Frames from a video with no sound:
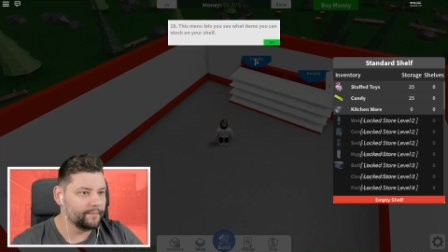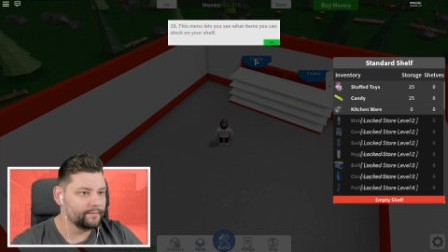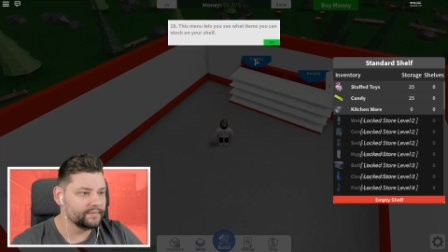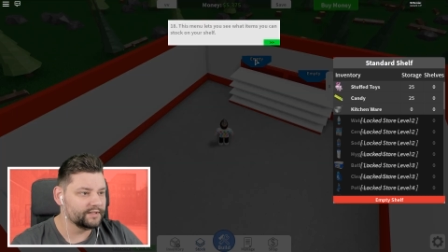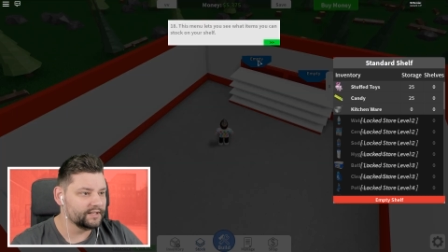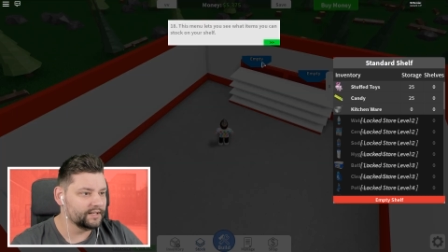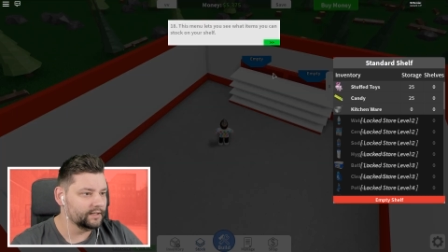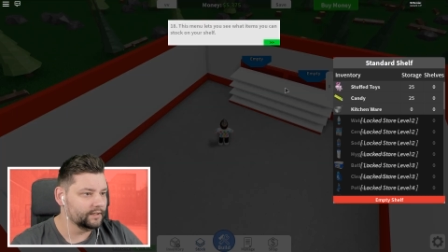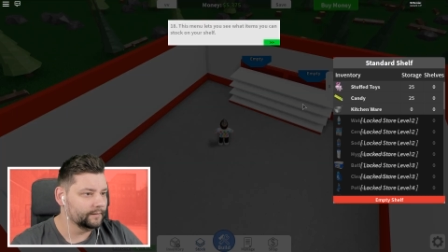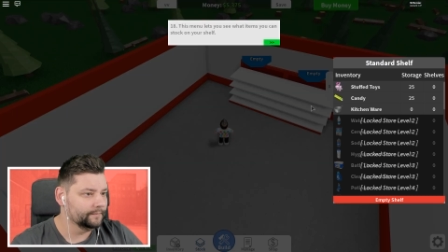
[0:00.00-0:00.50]

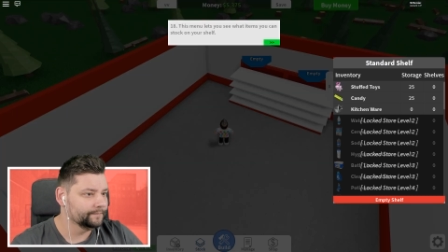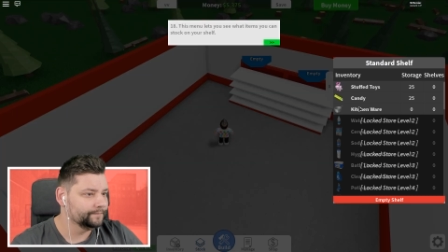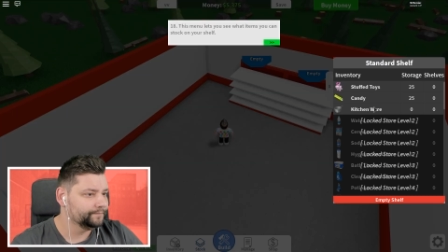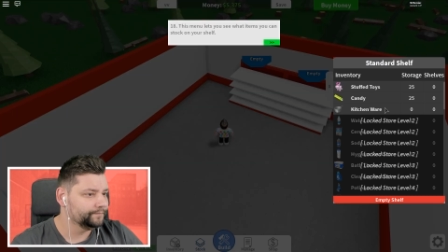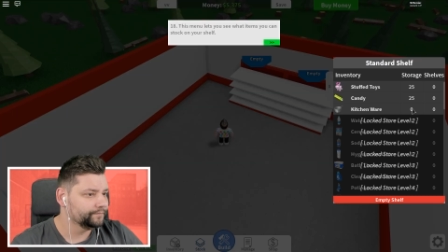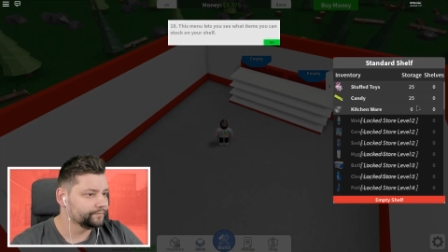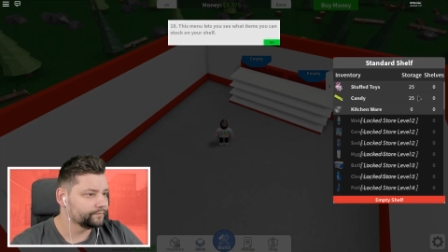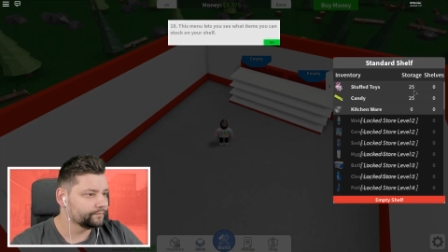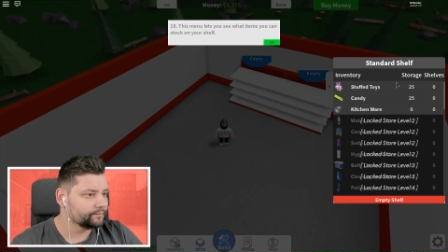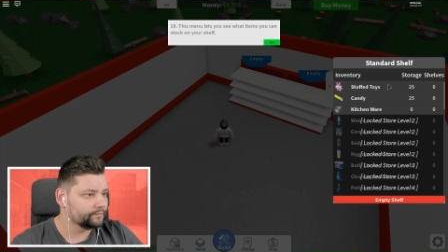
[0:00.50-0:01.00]
empty.
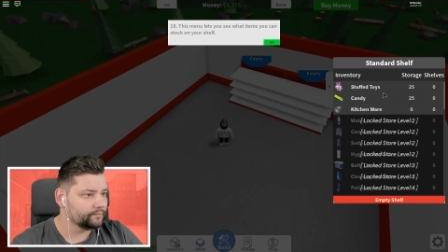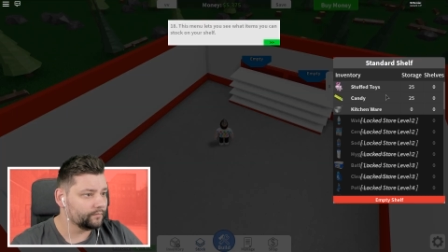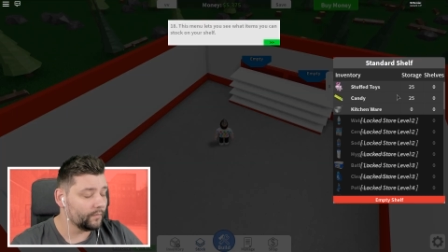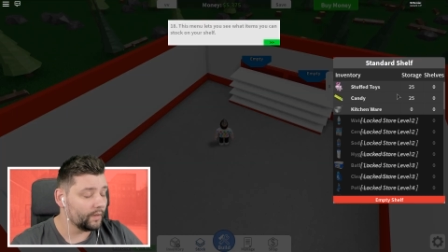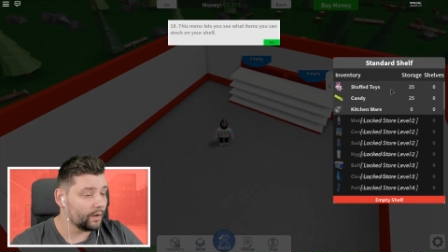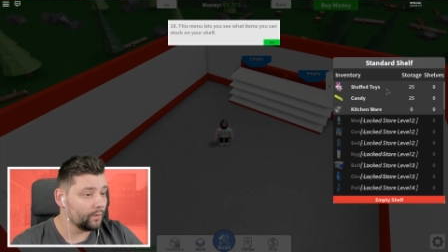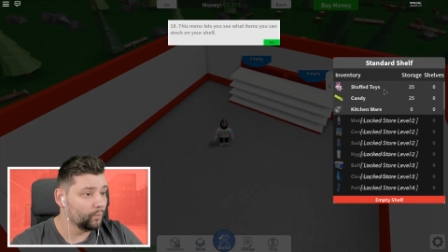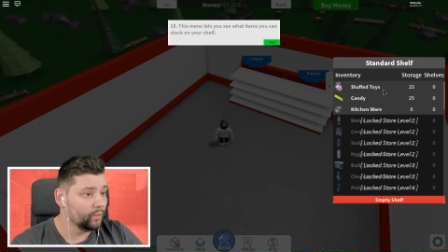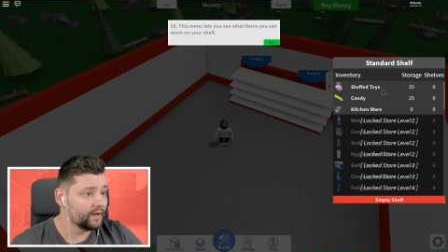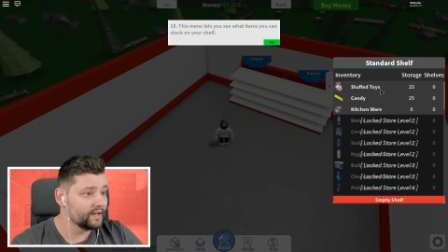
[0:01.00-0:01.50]

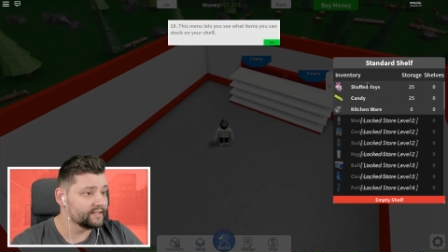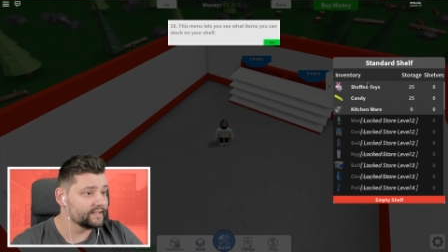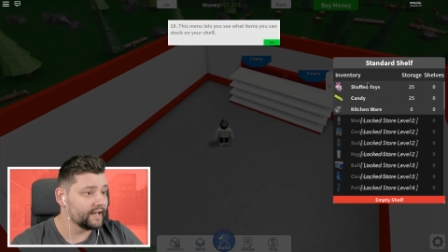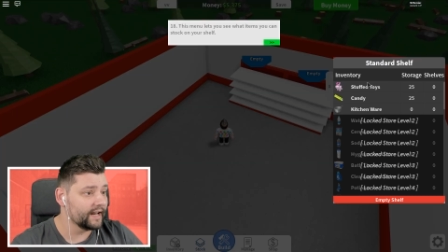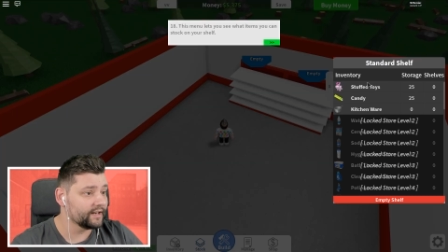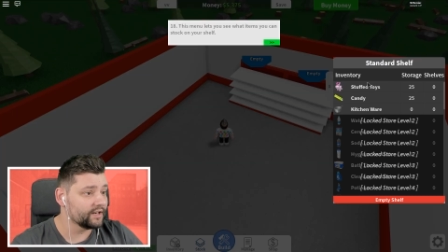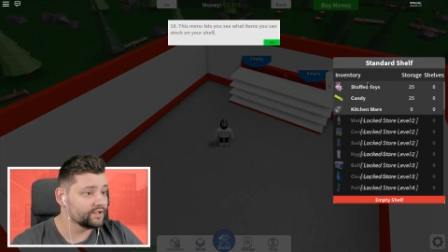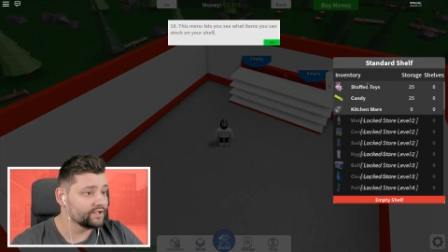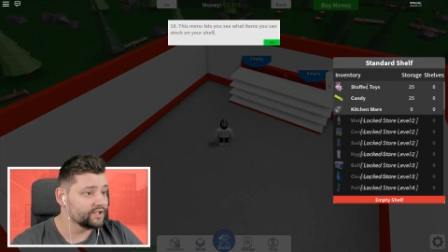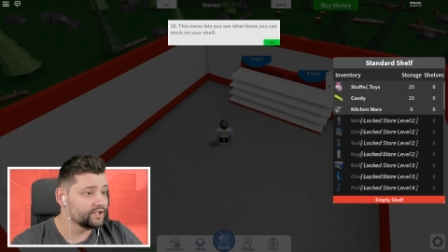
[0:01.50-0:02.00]
We're going to
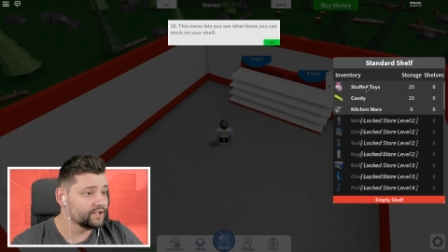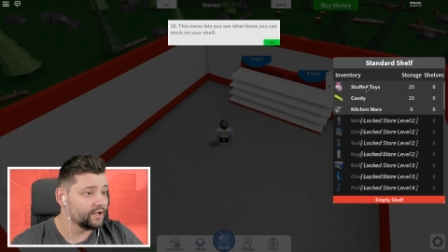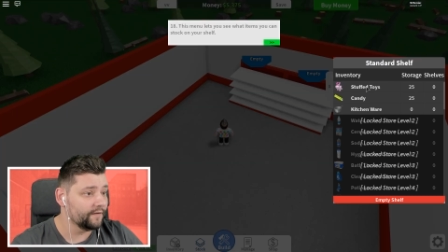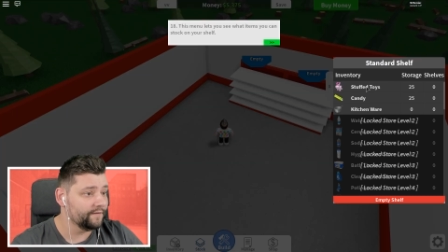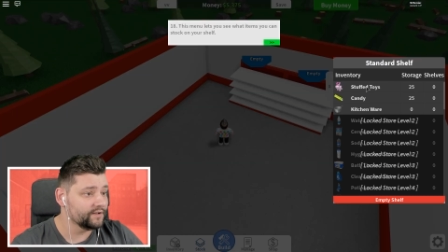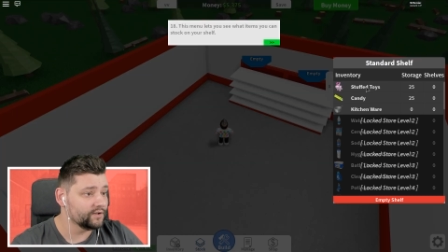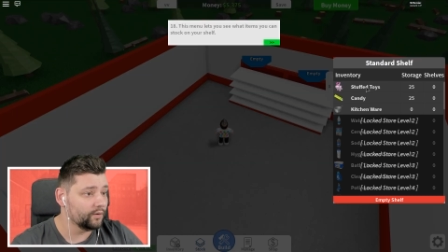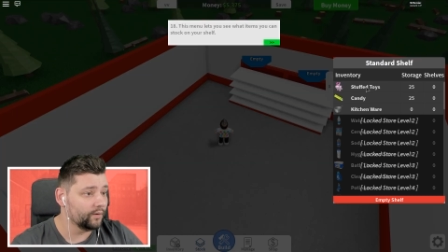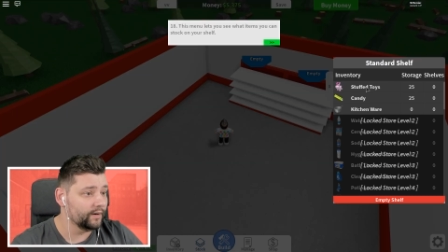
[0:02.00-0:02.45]
select stuff